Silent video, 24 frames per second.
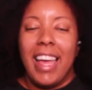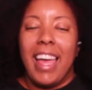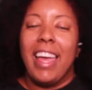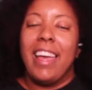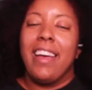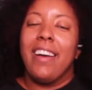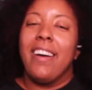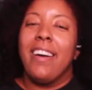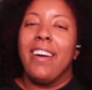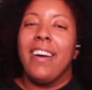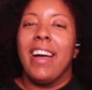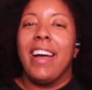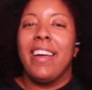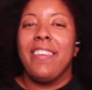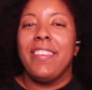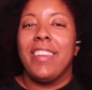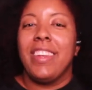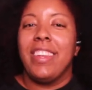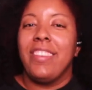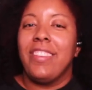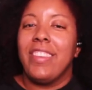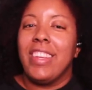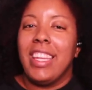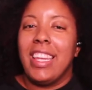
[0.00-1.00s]
Hey y'all, I
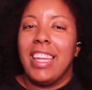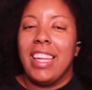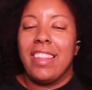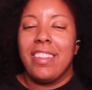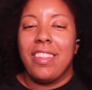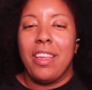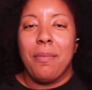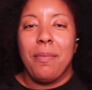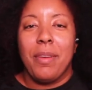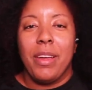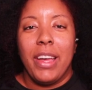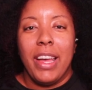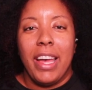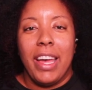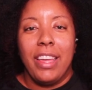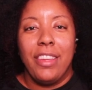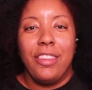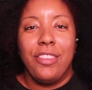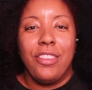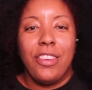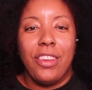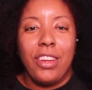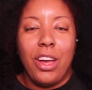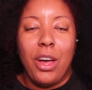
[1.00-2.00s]
finished eating so I'm gonna go ahead
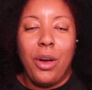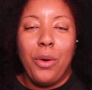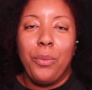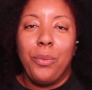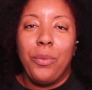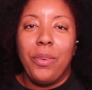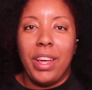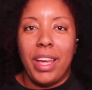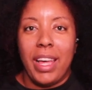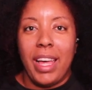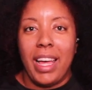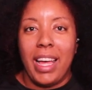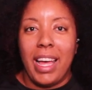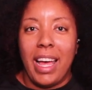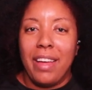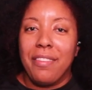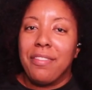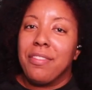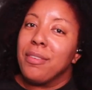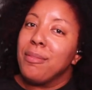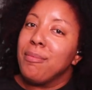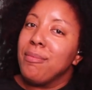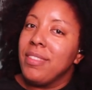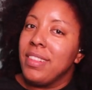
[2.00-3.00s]
and show y'all what I
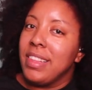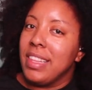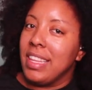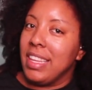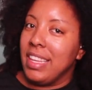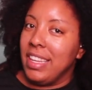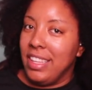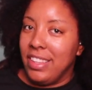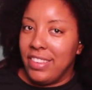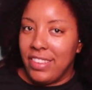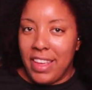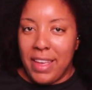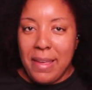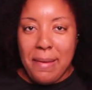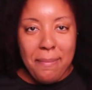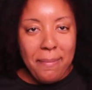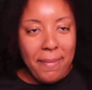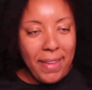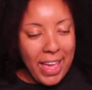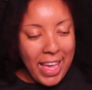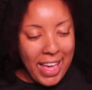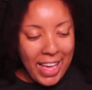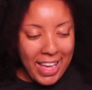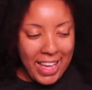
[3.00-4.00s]
got from TJ
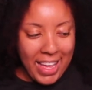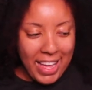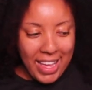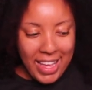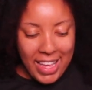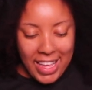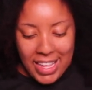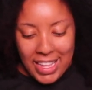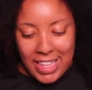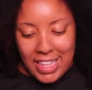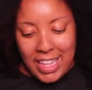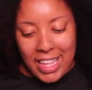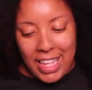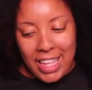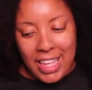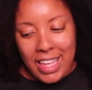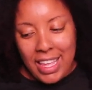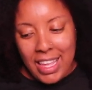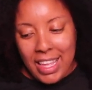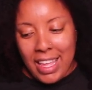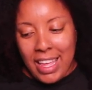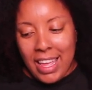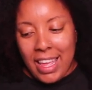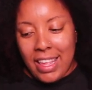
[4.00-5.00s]
Maxx.
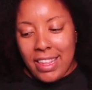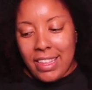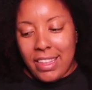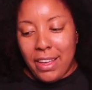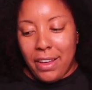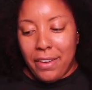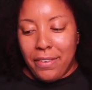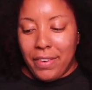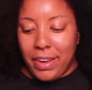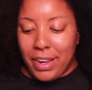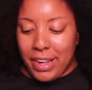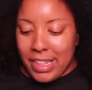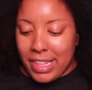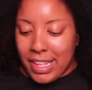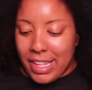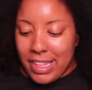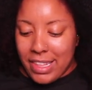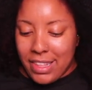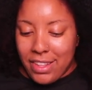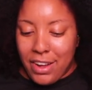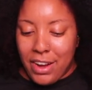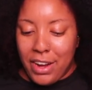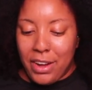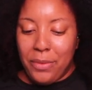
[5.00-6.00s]
So first
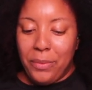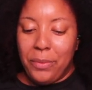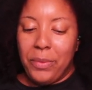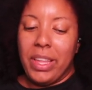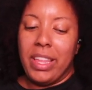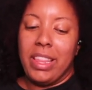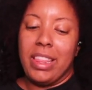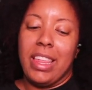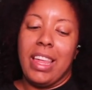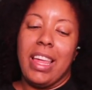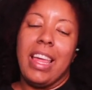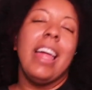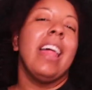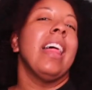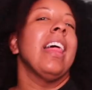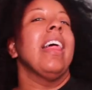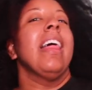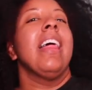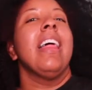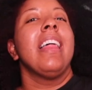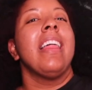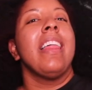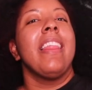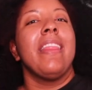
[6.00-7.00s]
let's start with
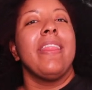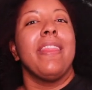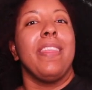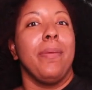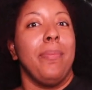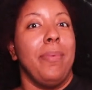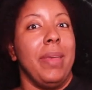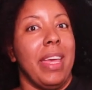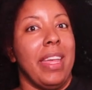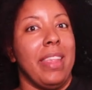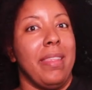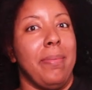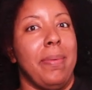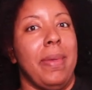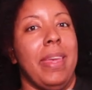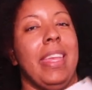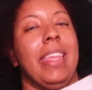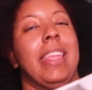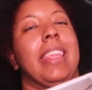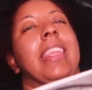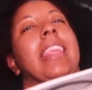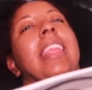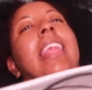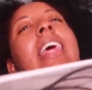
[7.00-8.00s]
the biggest
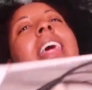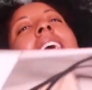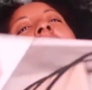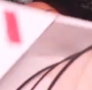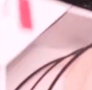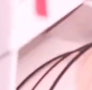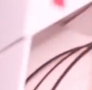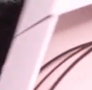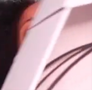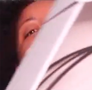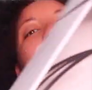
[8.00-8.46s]
piece.